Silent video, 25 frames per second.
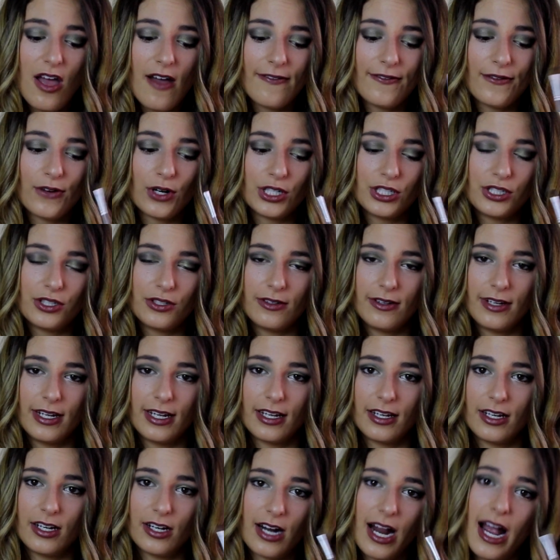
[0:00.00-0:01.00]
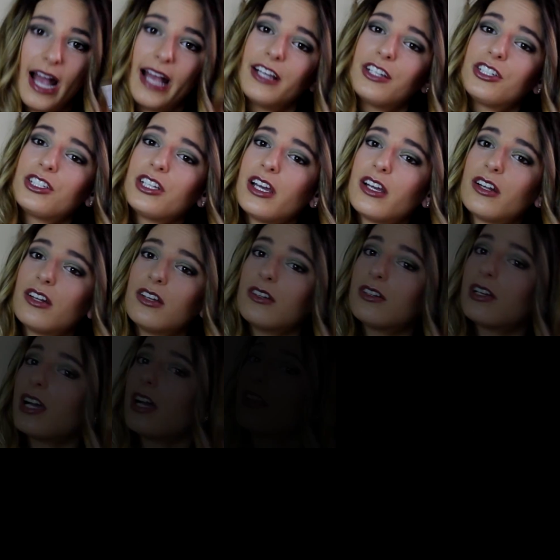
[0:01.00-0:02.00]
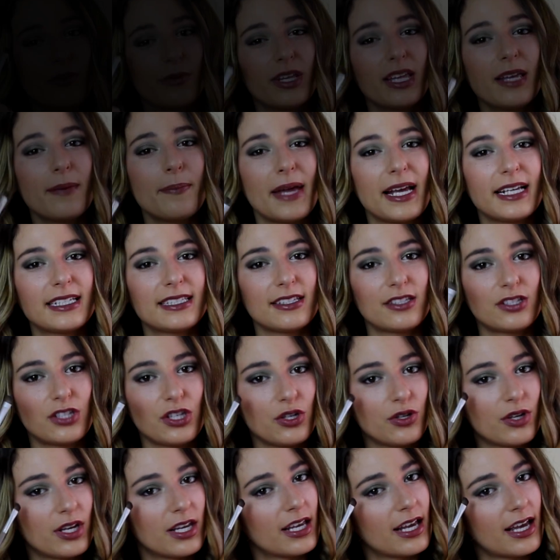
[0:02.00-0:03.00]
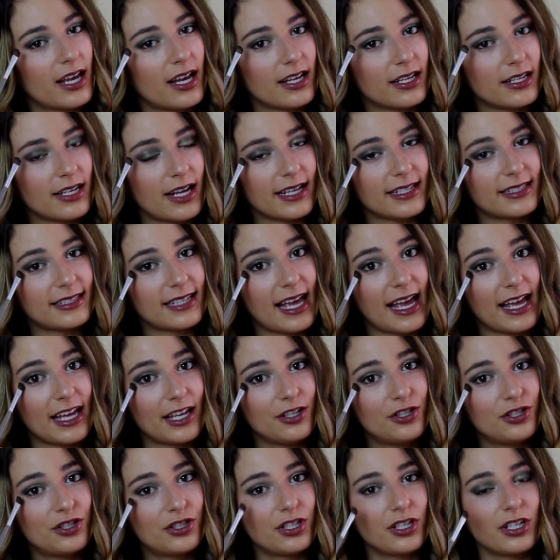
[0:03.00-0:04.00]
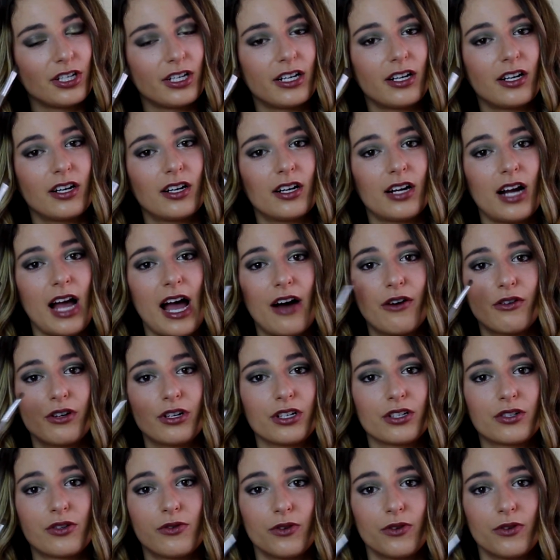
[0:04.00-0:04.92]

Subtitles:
for doing your eyeshadow colors. It really makes it so you can get a nice edge to your outer